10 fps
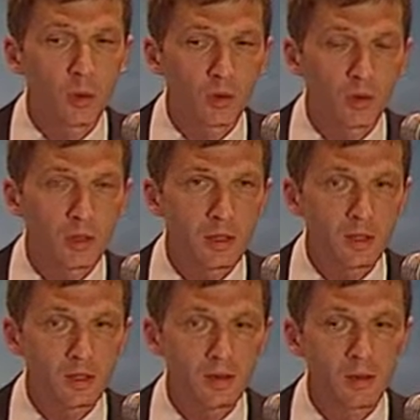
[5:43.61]
which
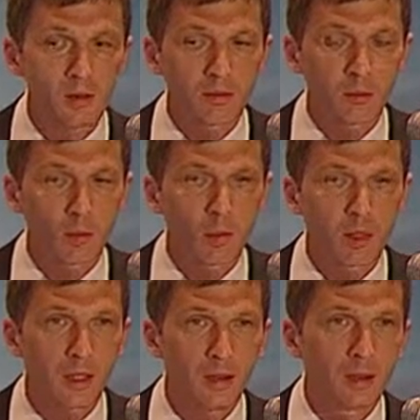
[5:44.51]
helps us
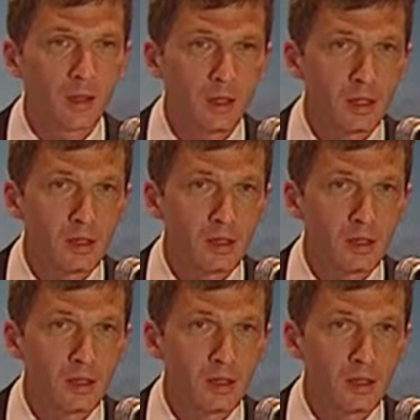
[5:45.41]
see